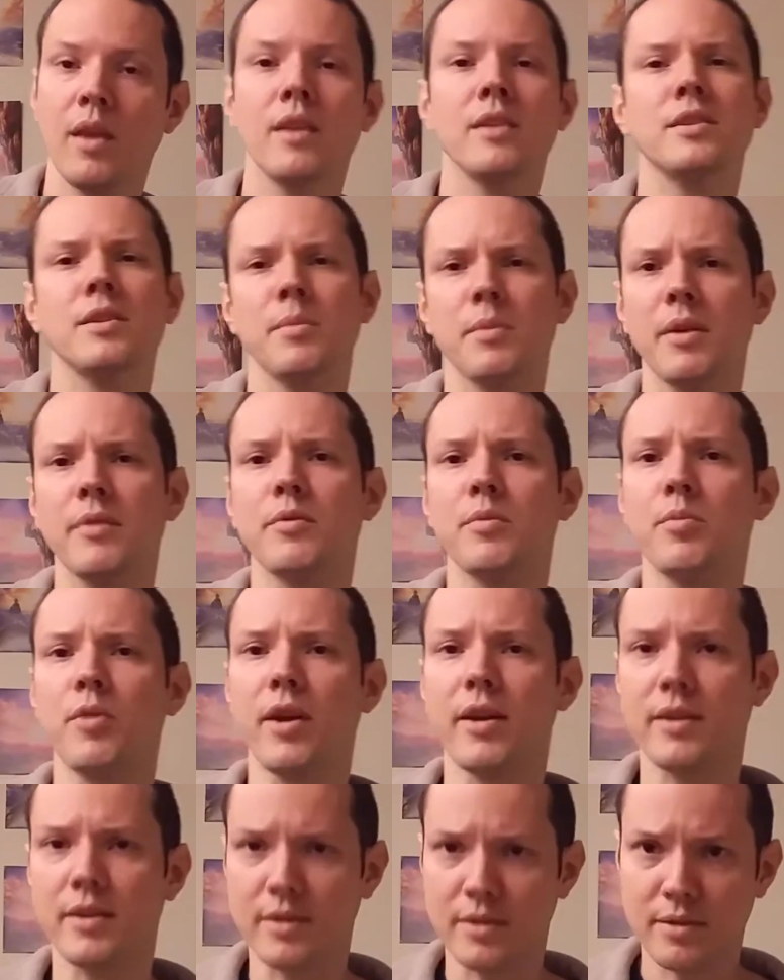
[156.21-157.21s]
Something you have to
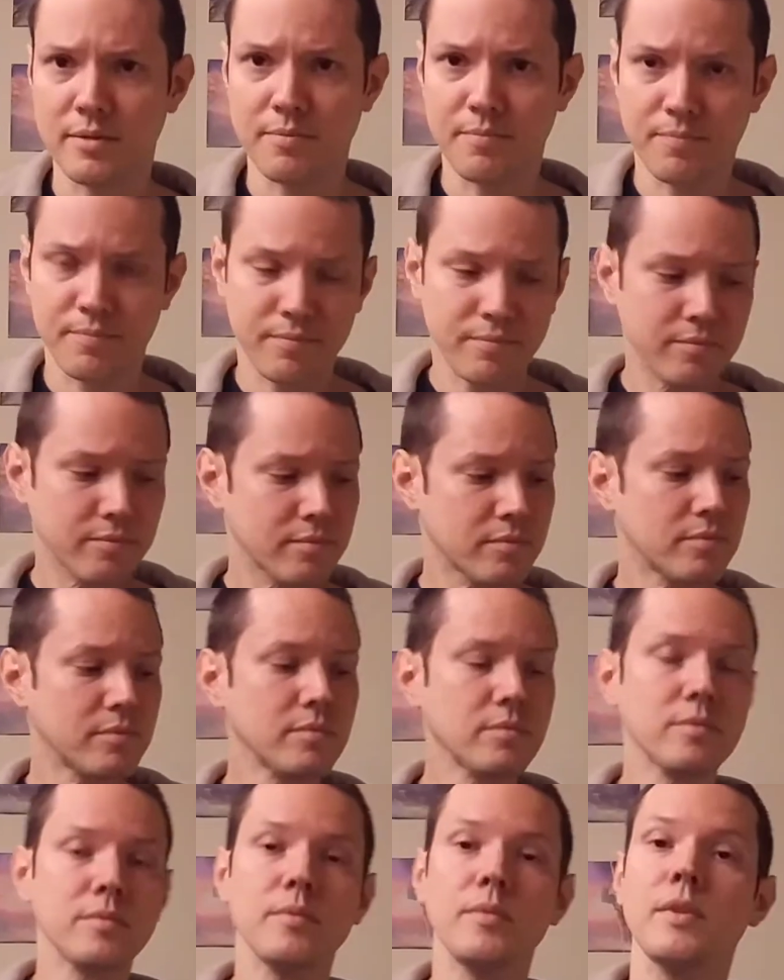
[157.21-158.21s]
practice.
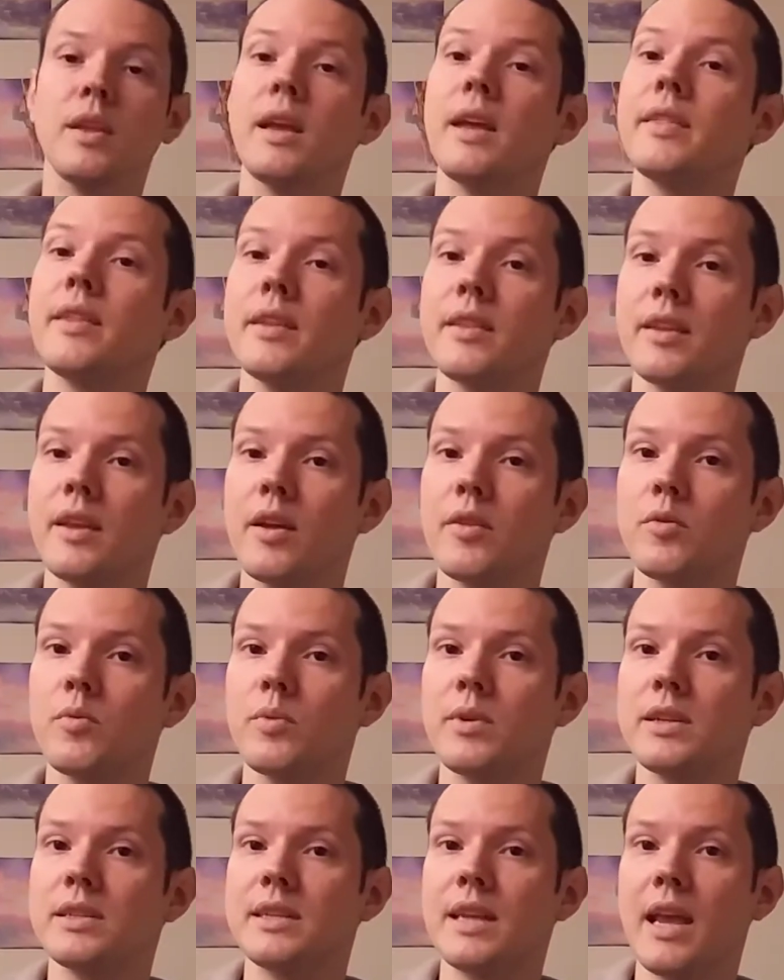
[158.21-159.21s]
And then the other one
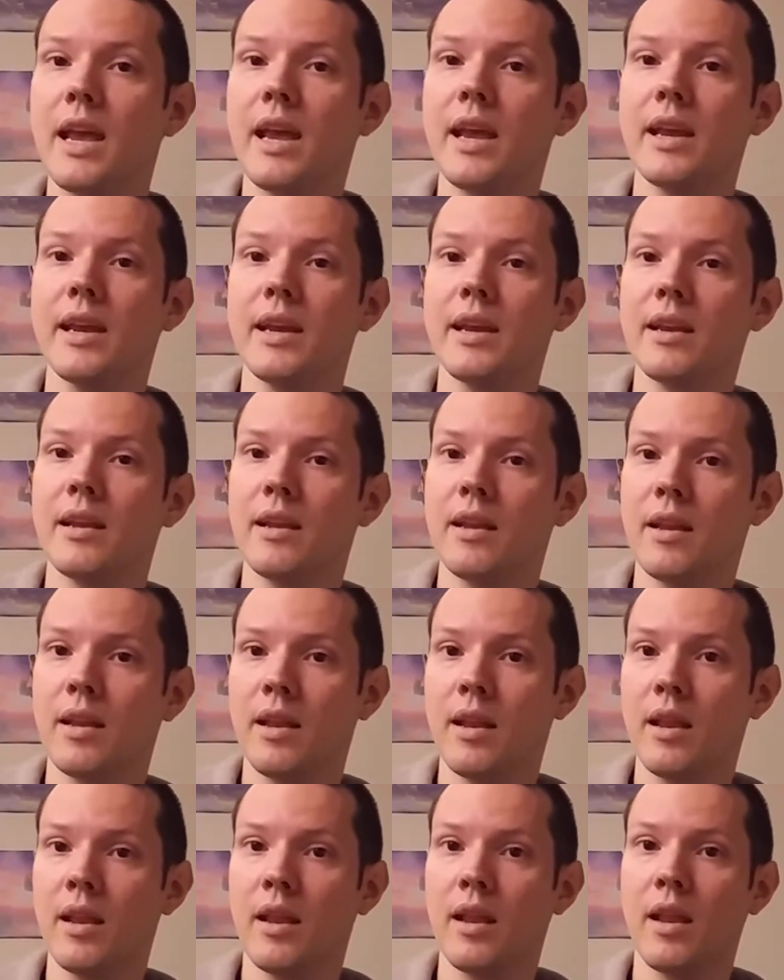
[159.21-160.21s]
is A.
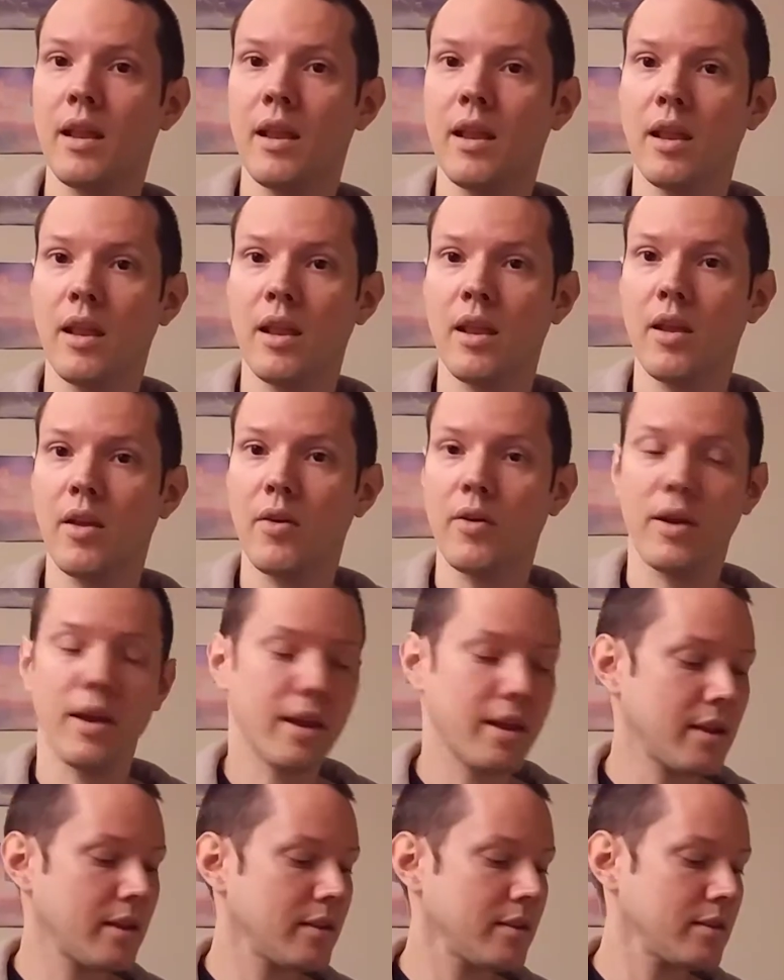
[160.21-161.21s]

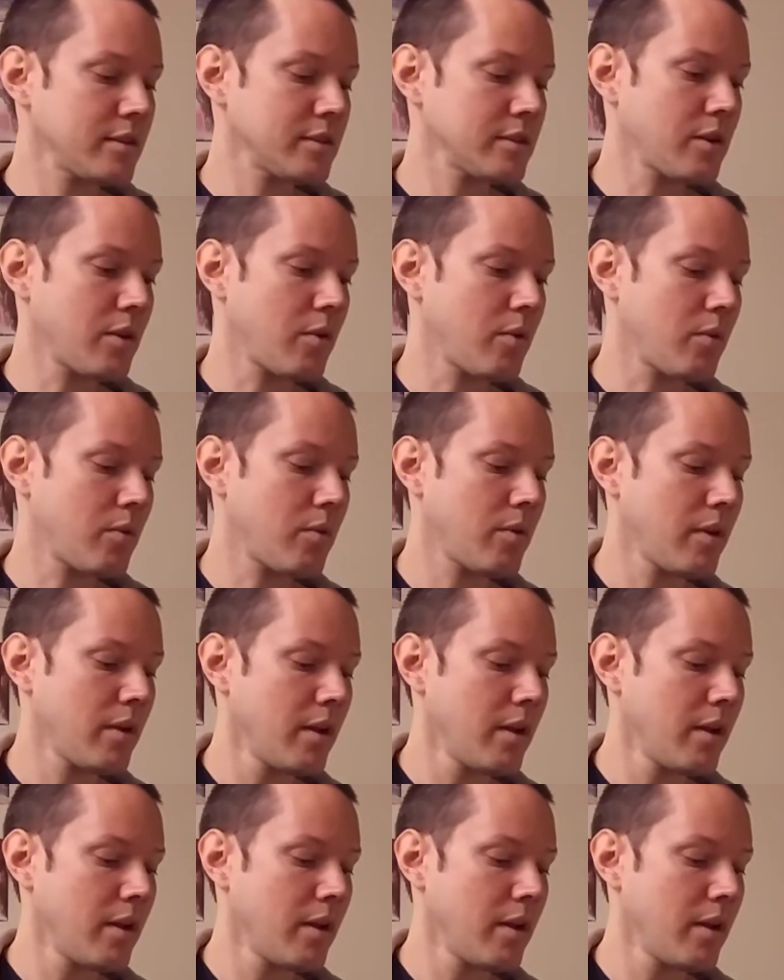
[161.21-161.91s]
Okay, so